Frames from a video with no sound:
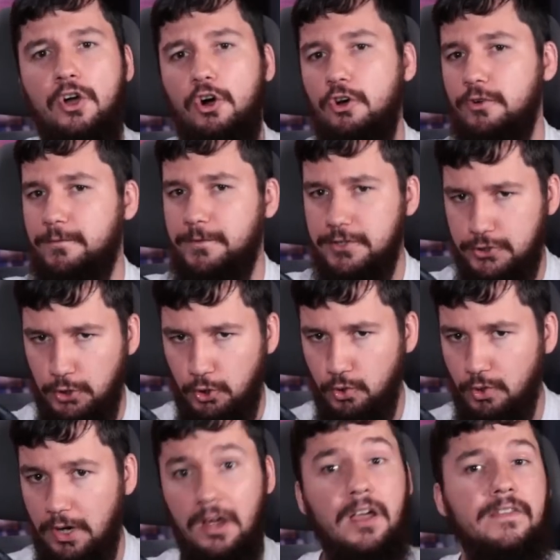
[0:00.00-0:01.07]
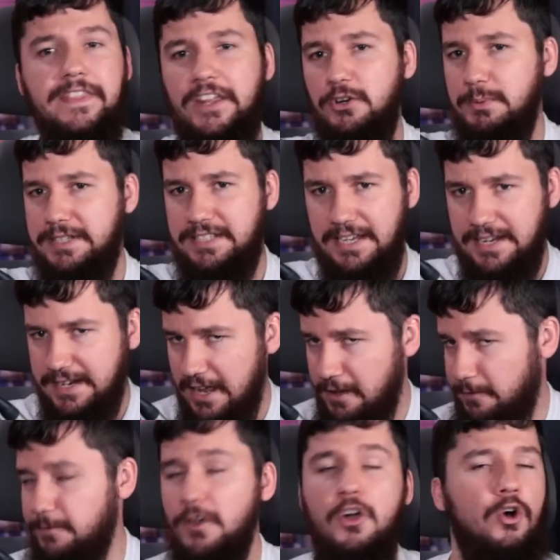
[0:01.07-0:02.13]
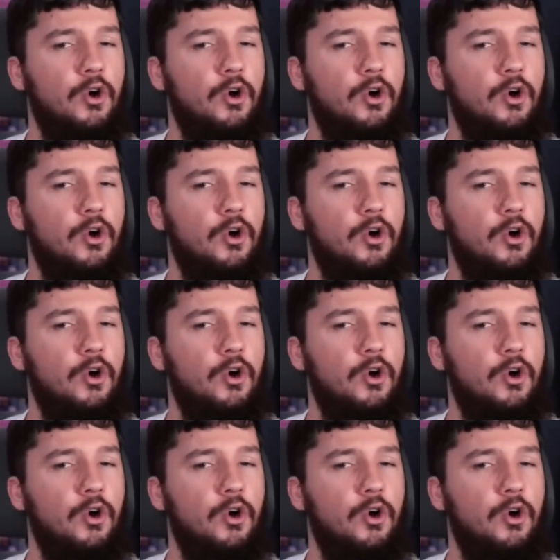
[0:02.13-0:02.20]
on Fedora, that'll be DNF,